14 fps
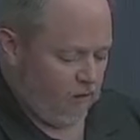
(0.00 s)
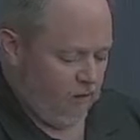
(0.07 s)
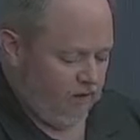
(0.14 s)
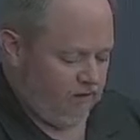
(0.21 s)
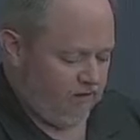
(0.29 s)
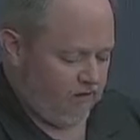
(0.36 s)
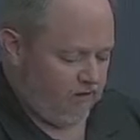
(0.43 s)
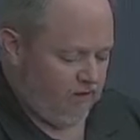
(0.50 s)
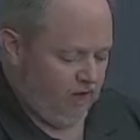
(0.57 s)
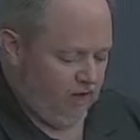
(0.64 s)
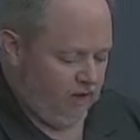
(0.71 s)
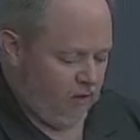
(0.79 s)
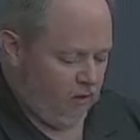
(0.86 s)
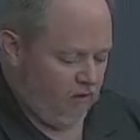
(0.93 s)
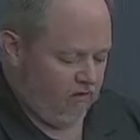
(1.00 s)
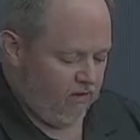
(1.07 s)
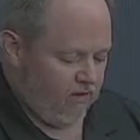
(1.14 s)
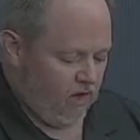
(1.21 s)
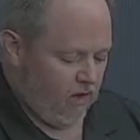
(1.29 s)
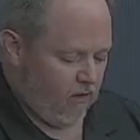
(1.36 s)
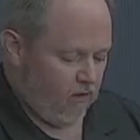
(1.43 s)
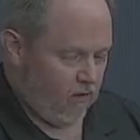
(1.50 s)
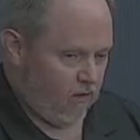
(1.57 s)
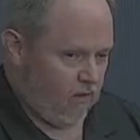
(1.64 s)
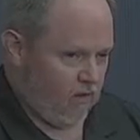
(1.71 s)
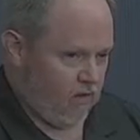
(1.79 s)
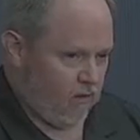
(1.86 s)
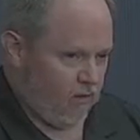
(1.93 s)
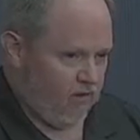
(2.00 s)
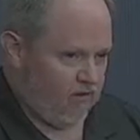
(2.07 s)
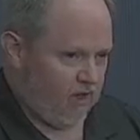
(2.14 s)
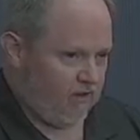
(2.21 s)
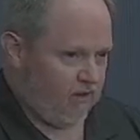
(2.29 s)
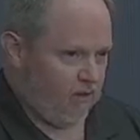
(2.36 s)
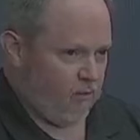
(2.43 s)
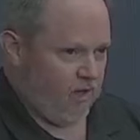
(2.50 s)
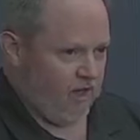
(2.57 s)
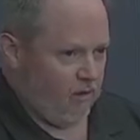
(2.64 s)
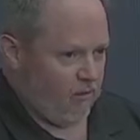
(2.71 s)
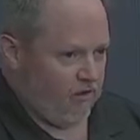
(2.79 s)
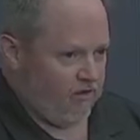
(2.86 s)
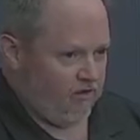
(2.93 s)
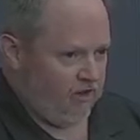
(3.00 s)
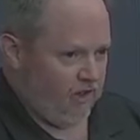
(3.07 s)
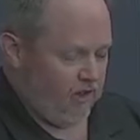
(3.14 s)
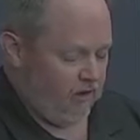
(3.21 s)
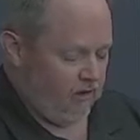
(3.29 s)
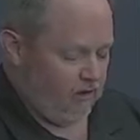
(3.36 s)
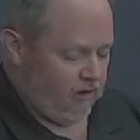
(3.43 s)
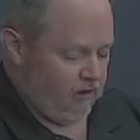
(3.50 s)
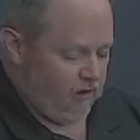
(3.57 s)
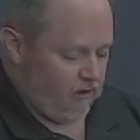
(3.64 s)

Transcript: What is the value of a dollar rejected by a machine?